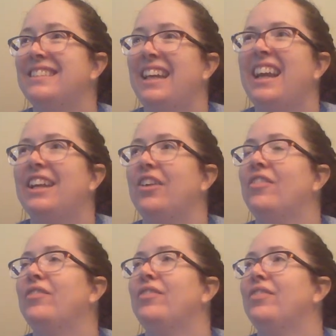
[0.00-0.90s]
Yeah, I know.
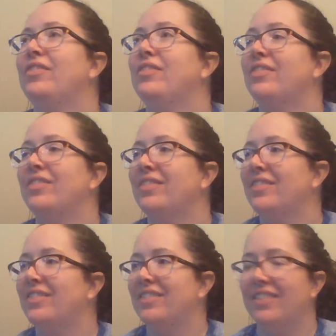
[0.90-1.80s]

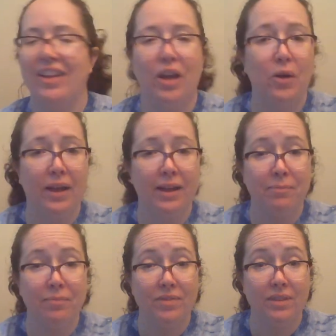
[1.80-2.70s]
Okay.
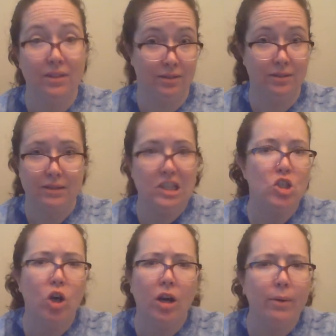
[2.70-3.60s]

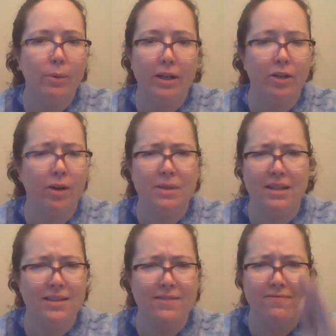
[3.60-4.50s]
Sorry we were interrupted
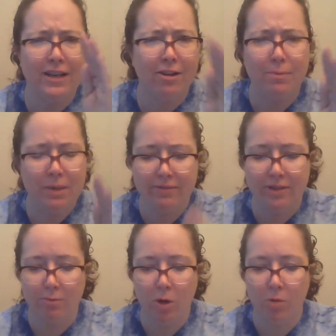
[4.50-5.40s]
at this very
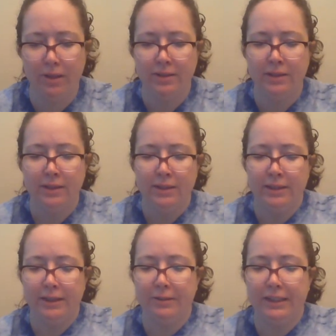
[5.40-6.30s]
pivotal moment.
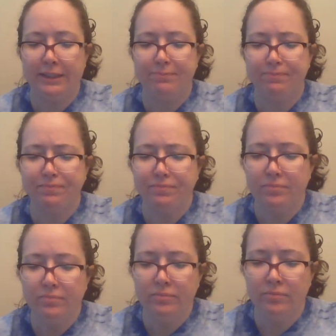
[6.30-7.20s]
Okay.
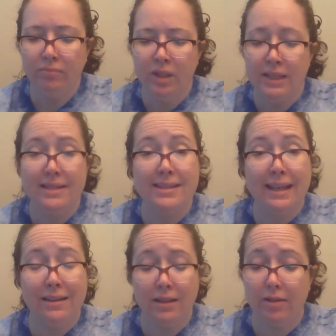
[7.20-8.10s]

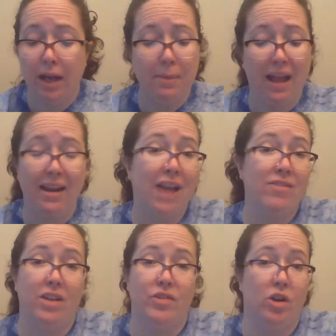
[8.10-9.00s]
I've got
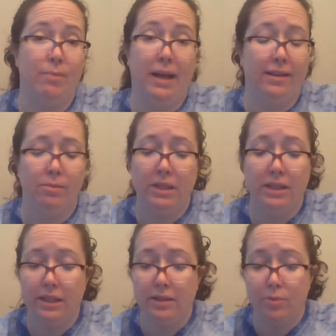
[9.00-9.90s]
to start back at the
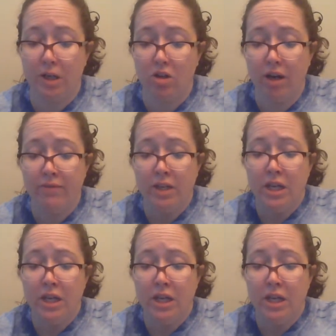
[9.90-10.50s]
beginning of this paragraph.